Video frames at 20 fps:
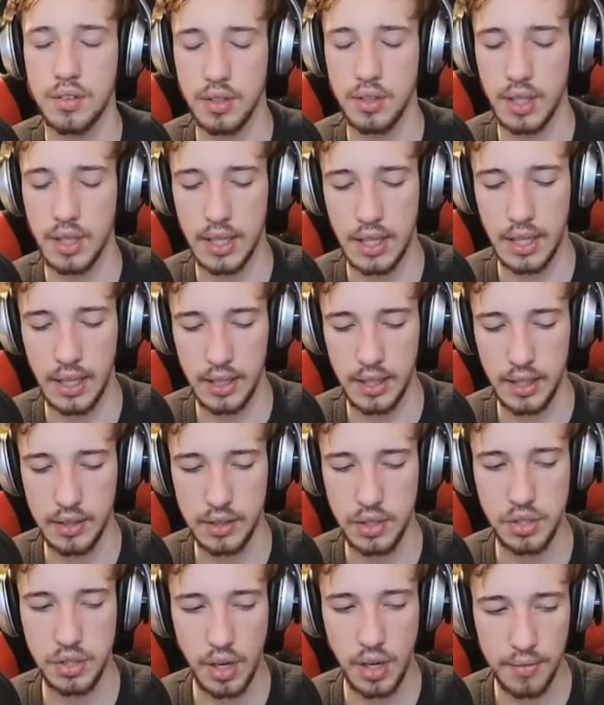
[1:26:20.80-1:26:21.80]

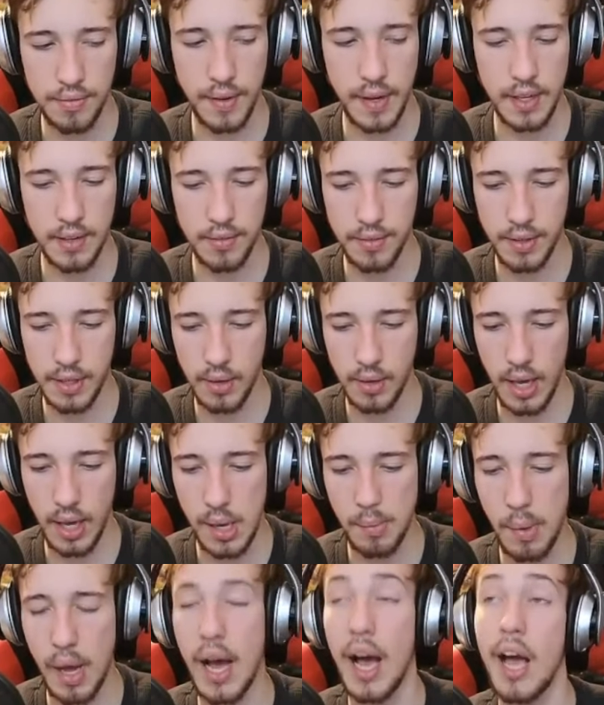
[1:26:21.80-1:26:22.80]
Starfinder video
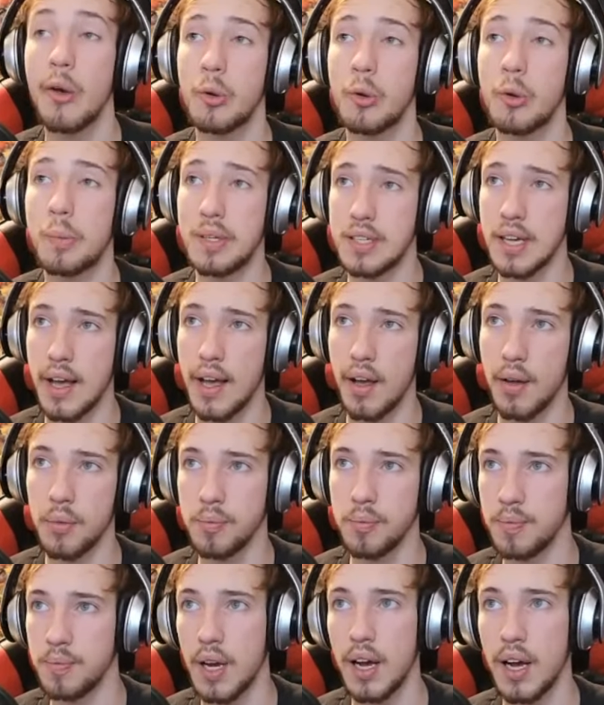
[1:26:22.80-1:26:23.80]
game, I would be down.
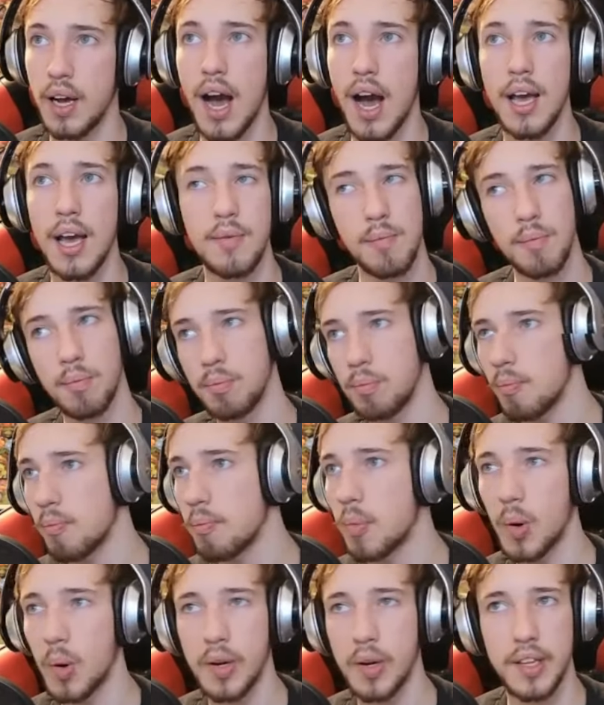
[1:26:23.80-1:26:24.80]
I am
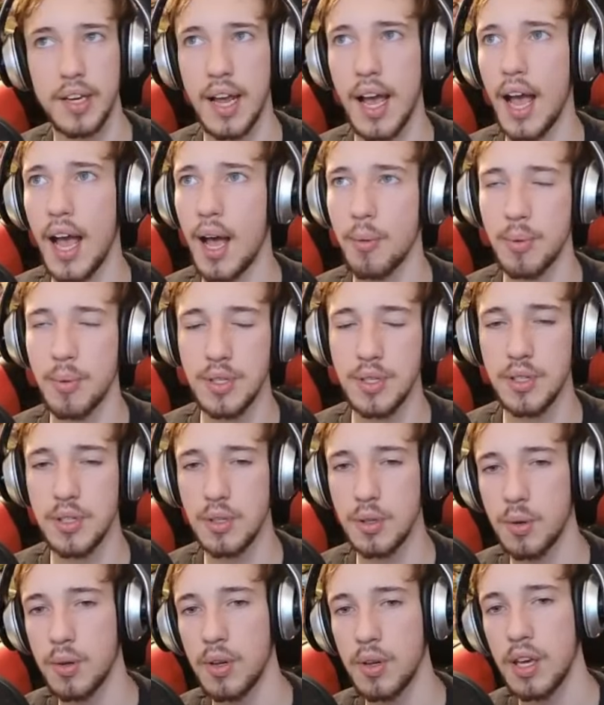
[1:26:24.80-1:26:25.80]
more than happy
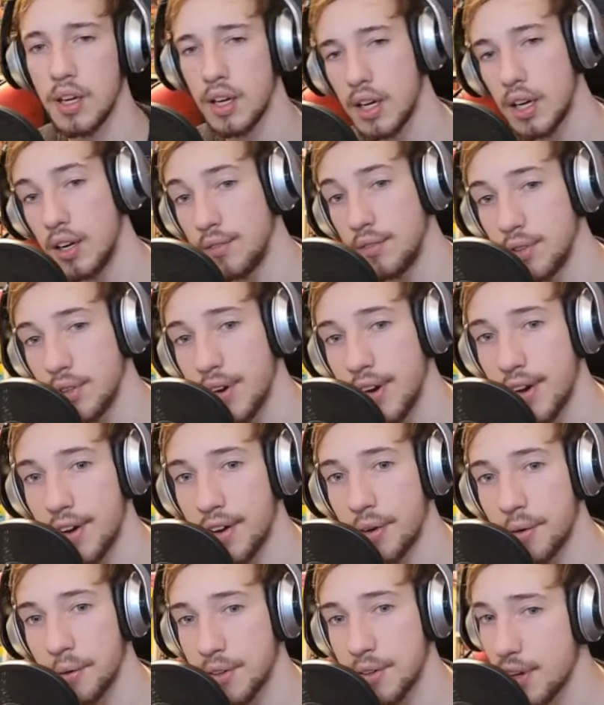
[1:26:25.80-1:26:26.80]
to. You're at
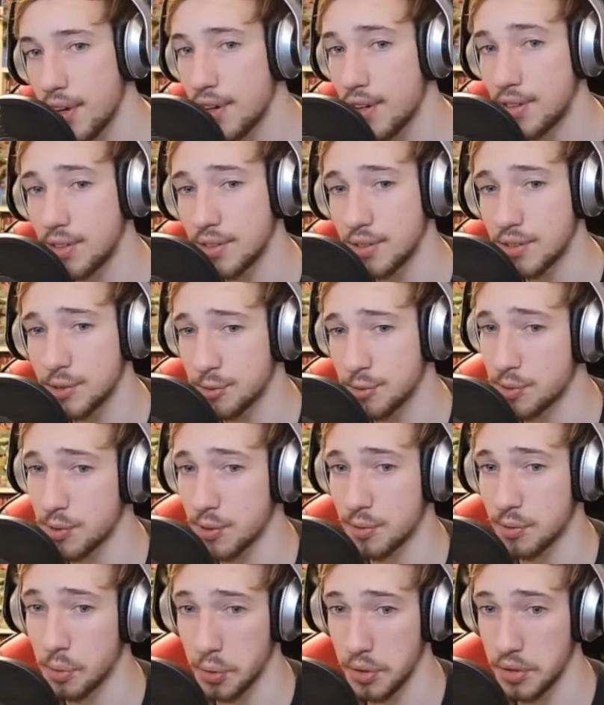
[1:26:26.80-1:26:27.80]
Owlcat and you're looking for a
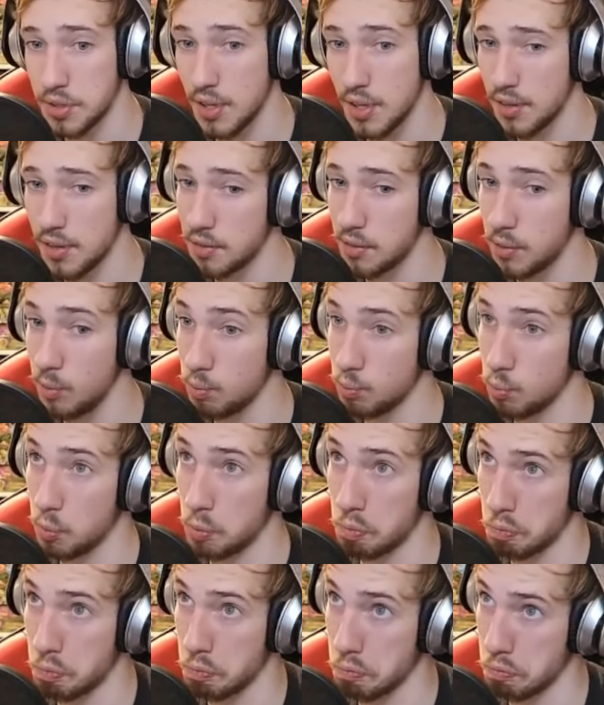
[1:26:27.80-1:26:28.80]
voice actor?
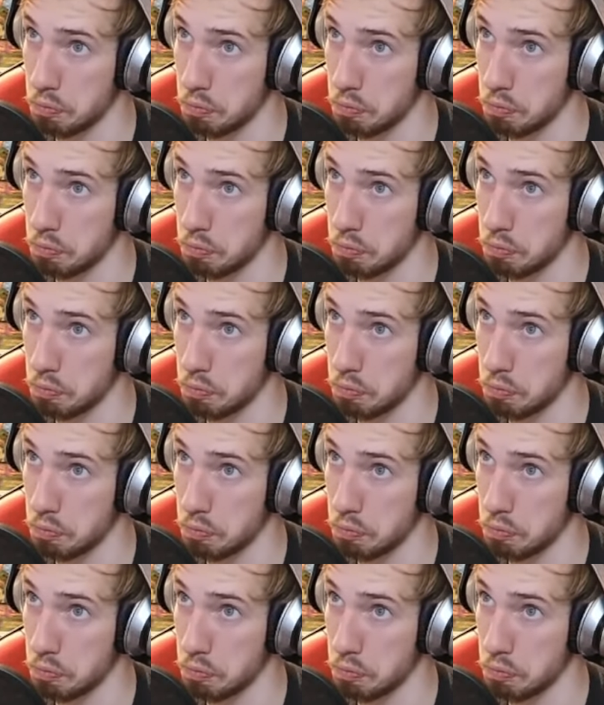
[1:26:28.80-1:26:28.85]
Mm-hmm.